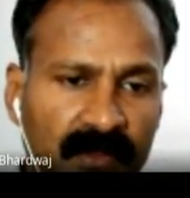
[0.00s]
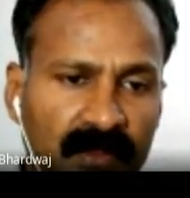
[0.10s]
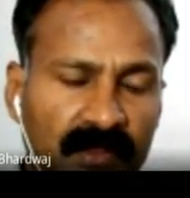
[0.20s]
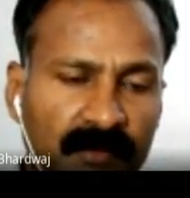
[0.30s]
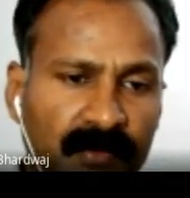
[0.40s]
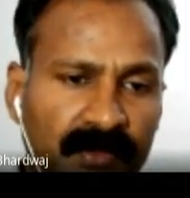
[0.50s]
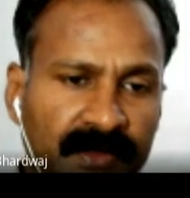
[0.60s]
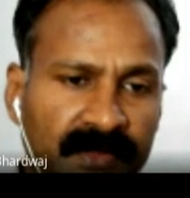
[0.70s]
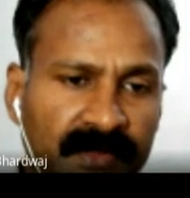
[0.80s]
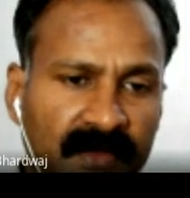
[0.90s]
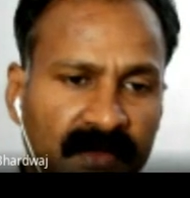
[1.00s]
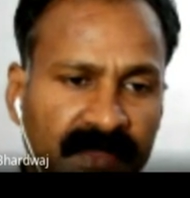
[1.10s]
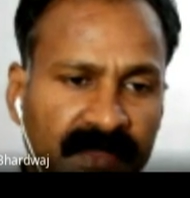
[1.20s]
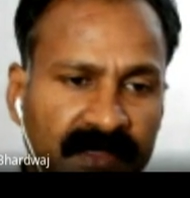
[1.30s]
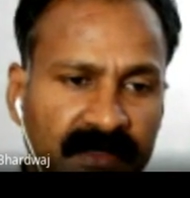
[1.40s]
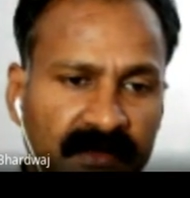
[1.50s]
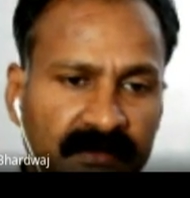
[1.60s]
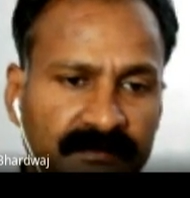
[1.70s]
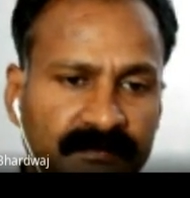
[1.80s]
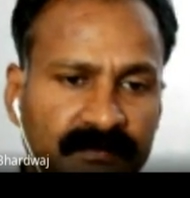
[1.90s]
The positive half
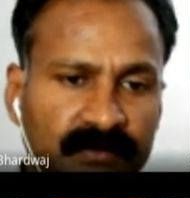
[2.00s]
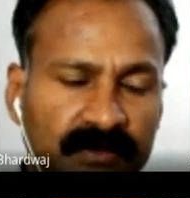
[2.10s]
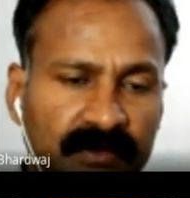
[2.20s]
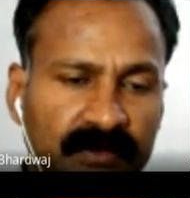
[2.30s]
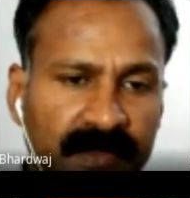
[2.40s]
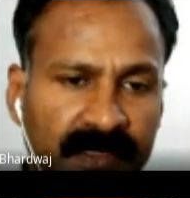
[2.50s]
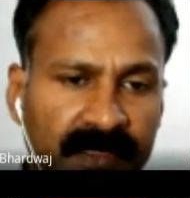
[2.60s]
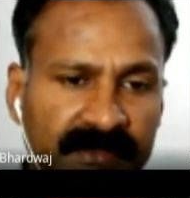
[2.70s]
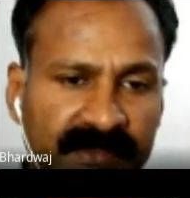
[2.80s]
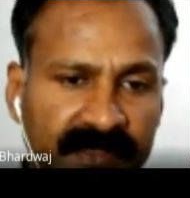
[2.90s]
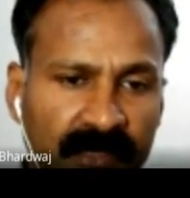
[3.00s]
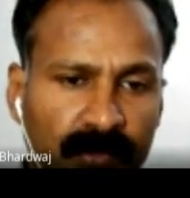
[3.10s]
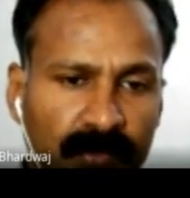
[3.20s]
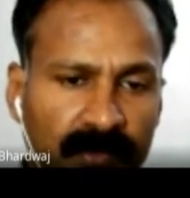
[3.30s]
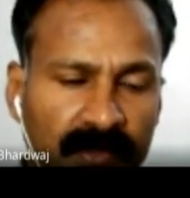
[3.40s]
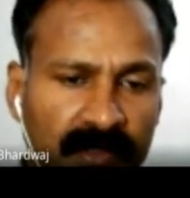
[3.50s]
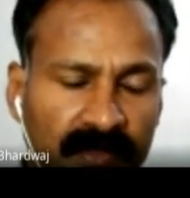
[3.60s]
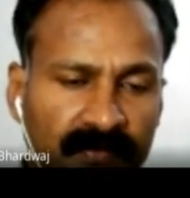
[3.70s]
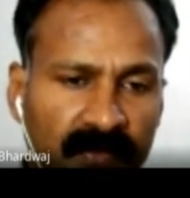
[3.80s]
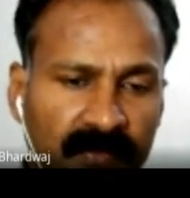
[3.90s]
cycle conducts the diode
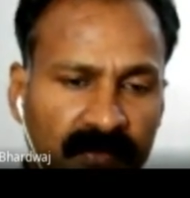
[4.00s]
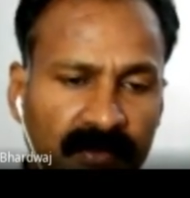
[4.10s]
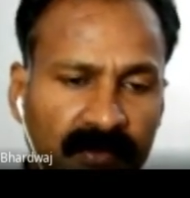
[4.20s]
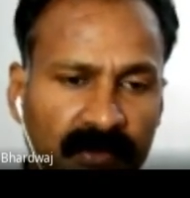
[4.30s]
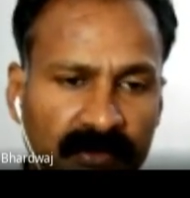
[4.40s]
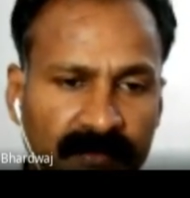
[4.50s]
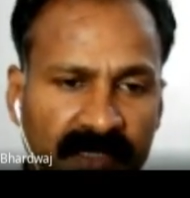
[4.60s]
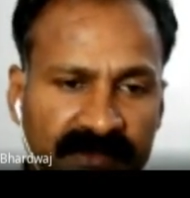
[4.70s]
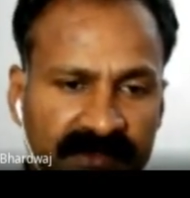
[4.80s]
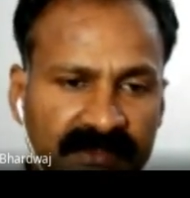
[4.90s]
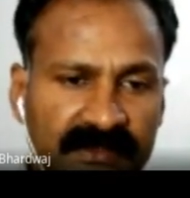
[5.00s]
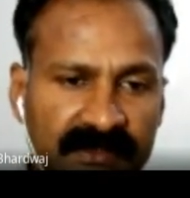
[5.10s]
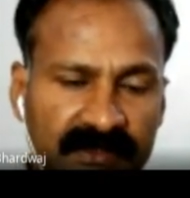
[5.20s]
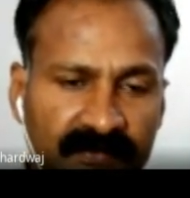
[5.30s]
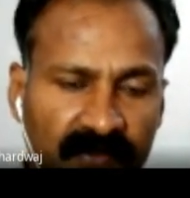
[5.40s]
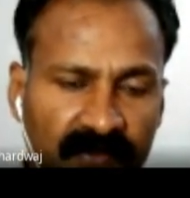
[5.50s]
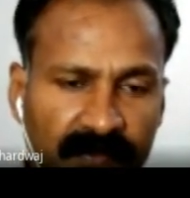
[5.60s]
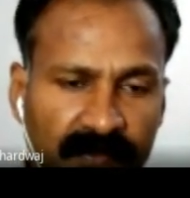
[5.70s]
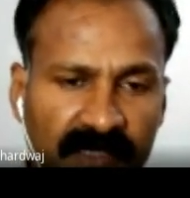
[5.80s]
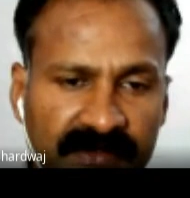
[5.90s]
in a forward, or the biasing is in the
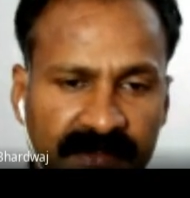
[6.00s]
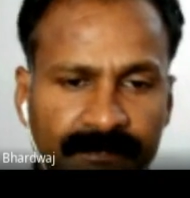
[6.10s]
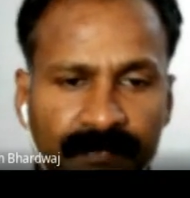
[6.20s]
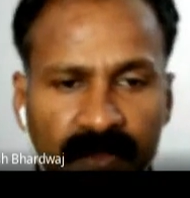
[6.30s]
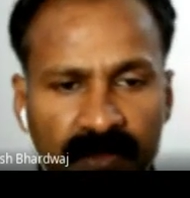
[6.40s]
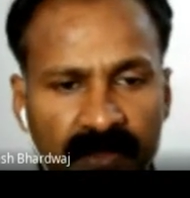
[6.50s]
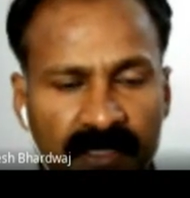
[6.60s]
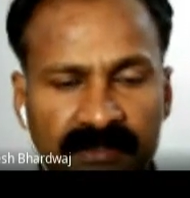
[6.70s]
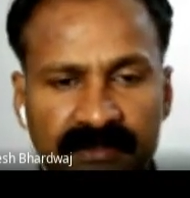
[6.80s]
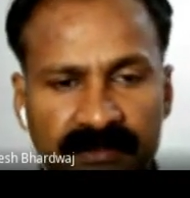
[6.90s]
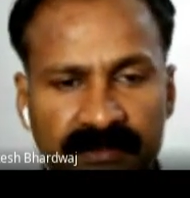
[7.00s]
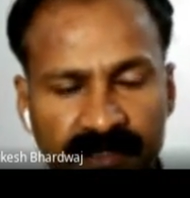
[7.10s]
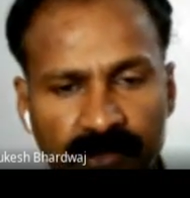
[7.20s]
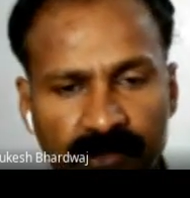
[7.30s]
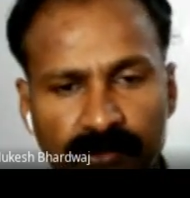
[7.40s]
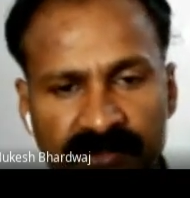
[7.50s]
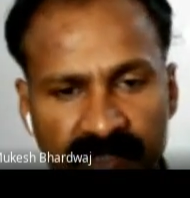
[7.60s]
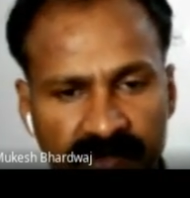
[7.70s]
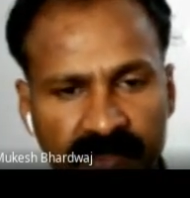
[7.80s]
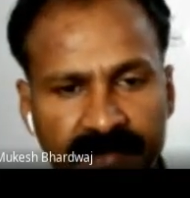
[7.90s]
forward biasing, and then the diode
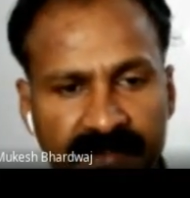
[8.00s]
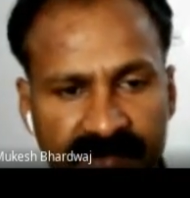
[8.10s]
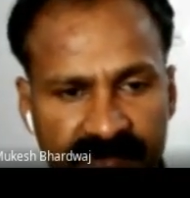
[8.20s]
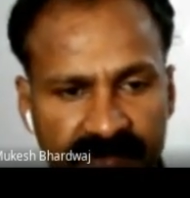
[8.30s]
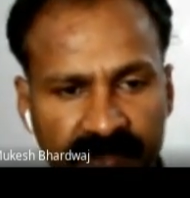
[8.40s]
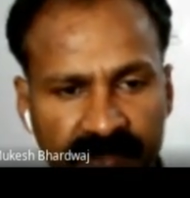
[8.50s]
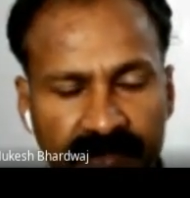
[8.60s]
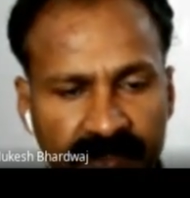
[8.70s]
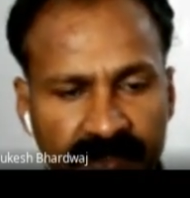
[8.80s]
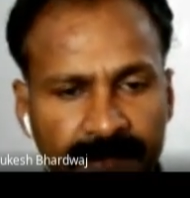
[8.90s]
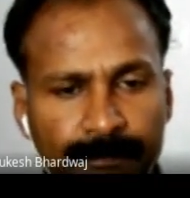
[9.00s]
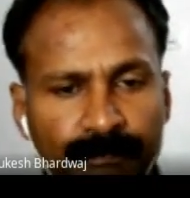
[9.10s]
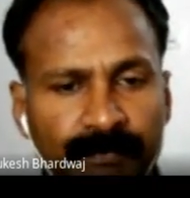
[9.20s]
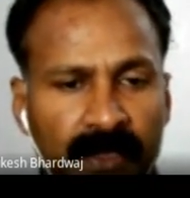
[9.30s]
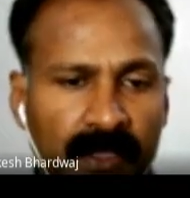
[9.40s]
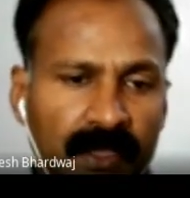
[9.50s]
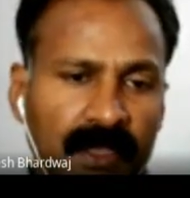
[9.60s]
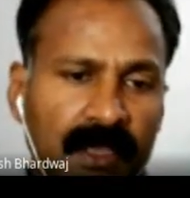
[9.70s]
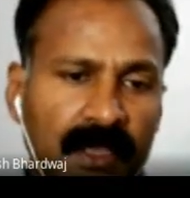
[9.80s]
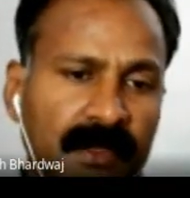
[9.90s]
start conducting,
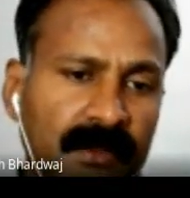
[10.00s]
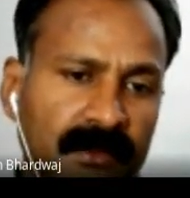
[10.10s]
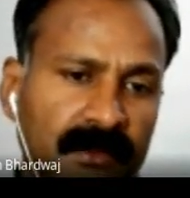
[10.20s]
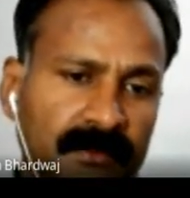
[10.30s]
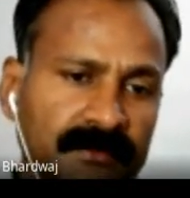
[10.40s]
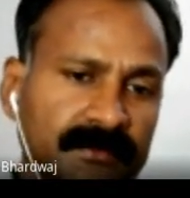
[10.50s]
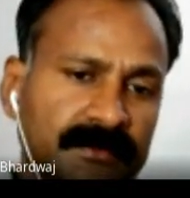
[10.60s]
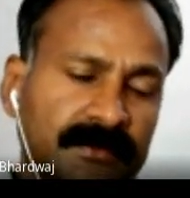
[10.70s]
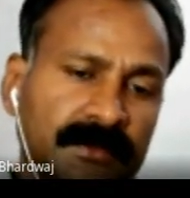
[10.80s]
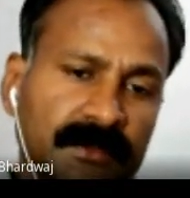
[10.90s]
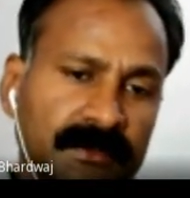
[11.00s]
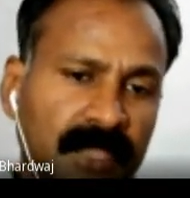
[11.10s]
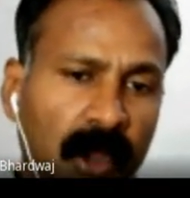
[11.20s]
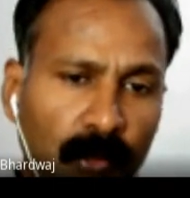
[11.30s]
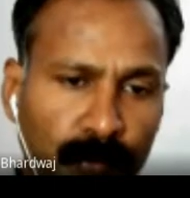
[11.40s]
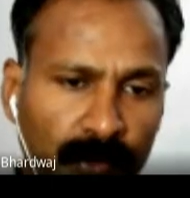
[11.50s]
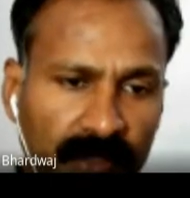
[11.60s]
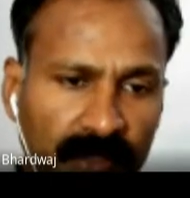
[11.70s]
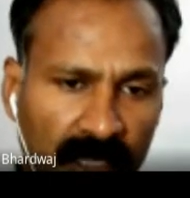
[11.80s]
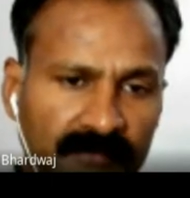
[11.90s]
and the
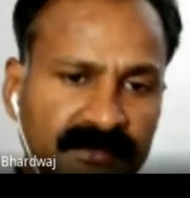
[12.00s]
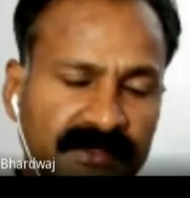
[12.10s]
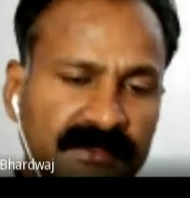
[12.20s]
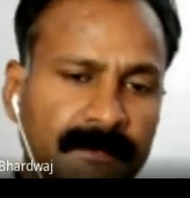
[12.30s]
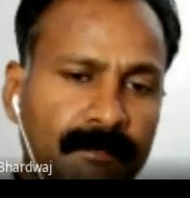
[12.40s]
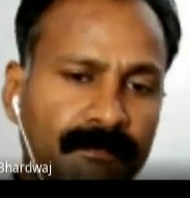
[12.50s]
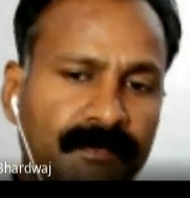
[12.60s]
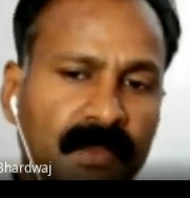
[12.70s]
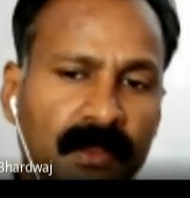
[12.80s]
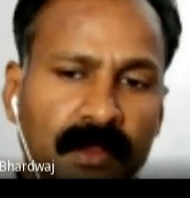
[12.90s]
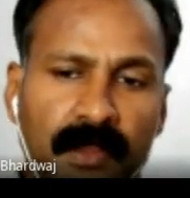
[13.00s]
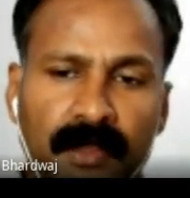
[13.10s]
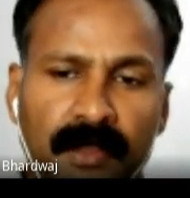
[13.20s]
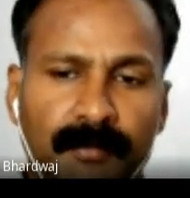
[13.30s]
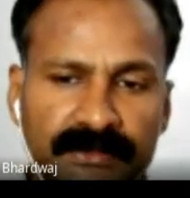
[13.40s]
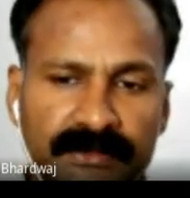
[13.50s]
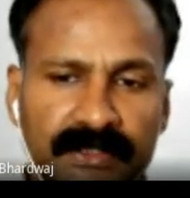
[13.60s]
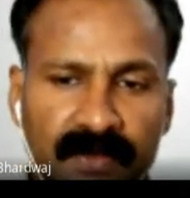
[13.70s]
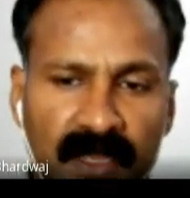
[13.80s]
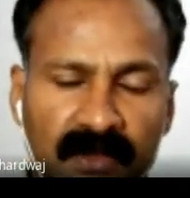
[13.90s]
output comes in a
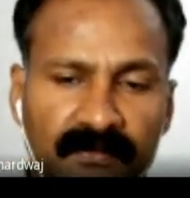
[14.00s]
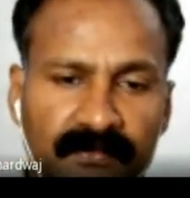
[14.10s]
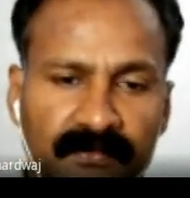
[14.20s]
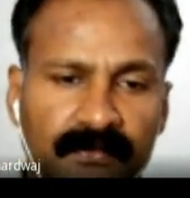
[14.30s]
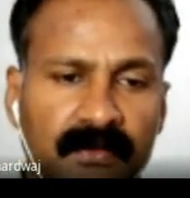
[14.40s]
positive half.